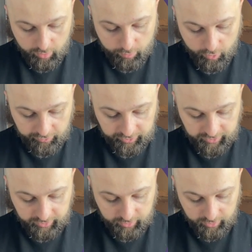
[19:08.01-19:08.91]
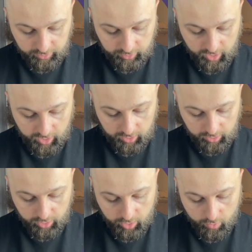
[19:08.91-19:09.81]
move it
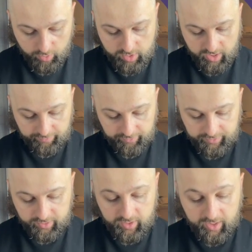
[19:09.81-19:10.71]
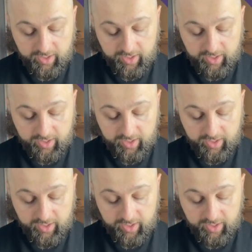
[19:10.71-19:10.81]
lower, everything,